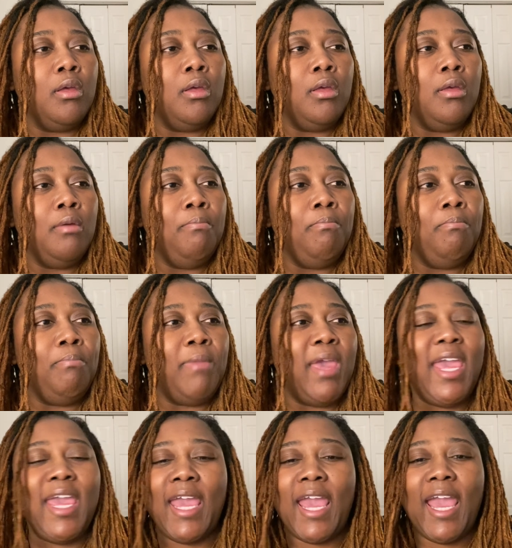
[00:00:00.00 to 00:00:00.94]

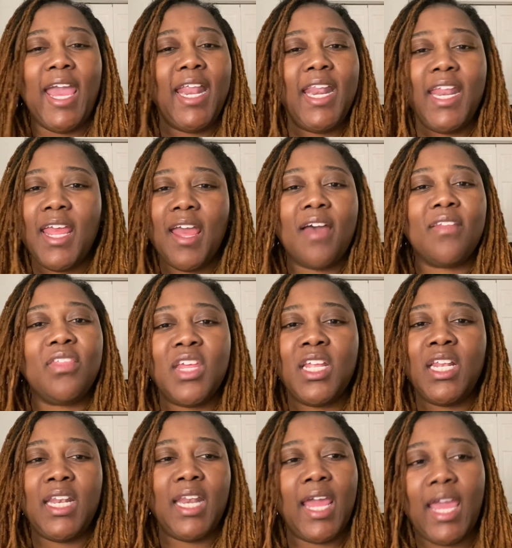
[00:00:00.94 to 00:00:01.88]
meet any other
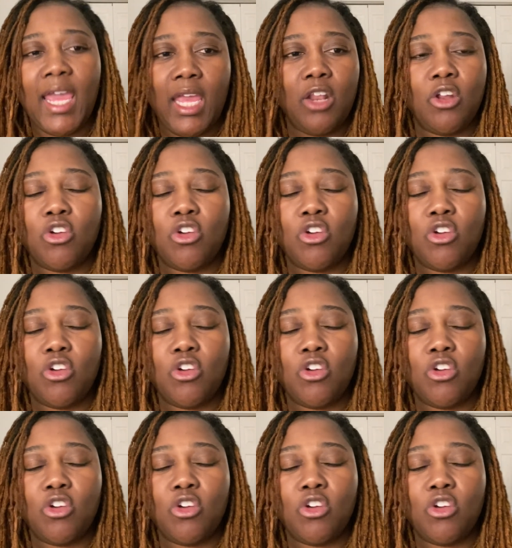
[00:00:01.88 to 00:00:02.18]
need